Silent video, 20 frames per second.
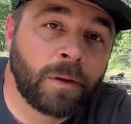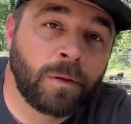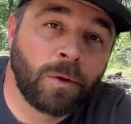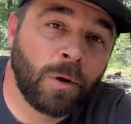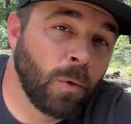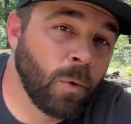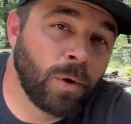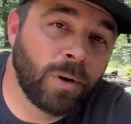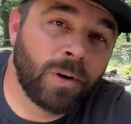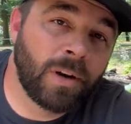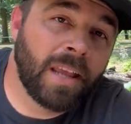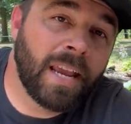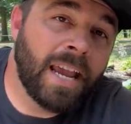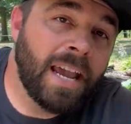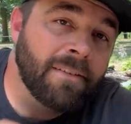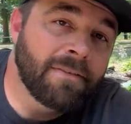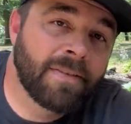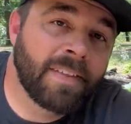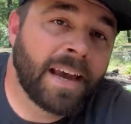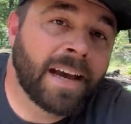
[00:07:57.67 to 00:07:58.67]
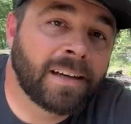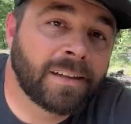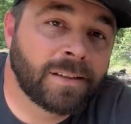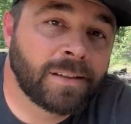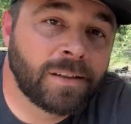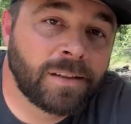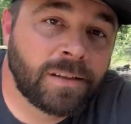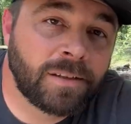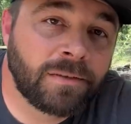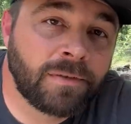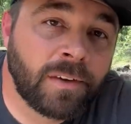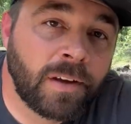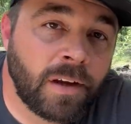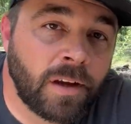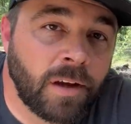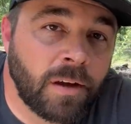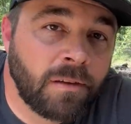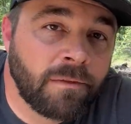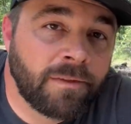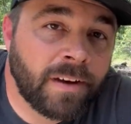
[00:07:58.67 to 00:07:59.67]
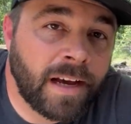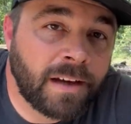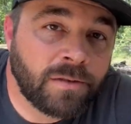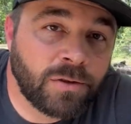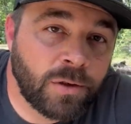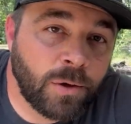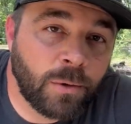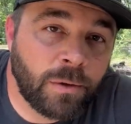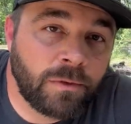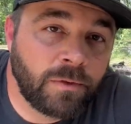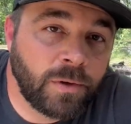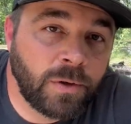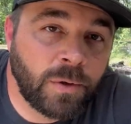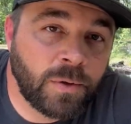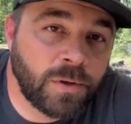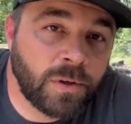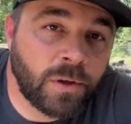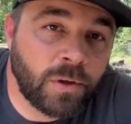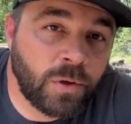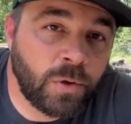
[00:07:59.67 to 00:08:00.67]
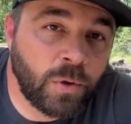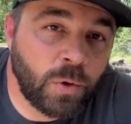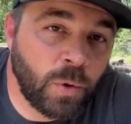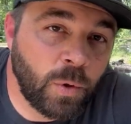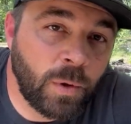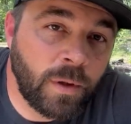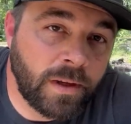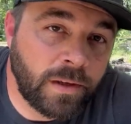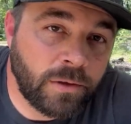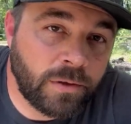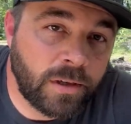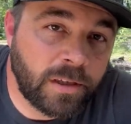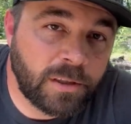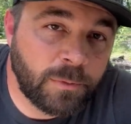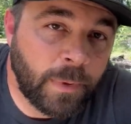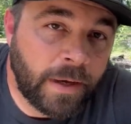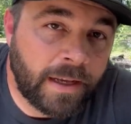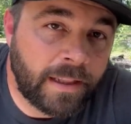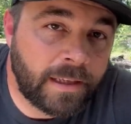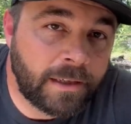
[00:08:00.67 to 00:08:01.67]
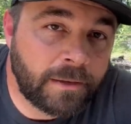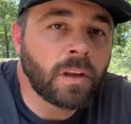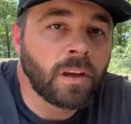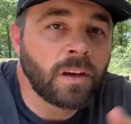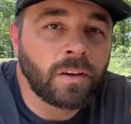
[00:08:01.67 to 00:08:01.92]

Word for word: No wonder they have thousands of five star reviews on Google and Trustpilot.